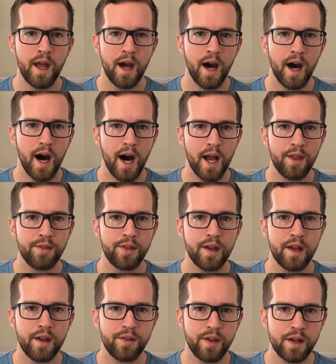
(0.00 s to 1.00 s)
I
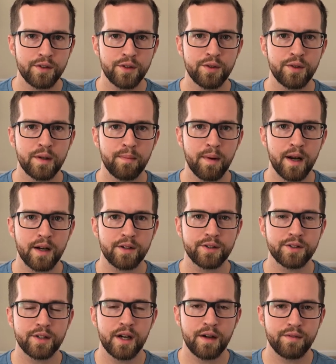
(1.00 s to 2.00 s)
think that due to
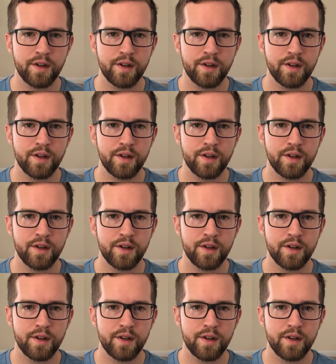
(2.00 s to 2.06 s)
Microsoft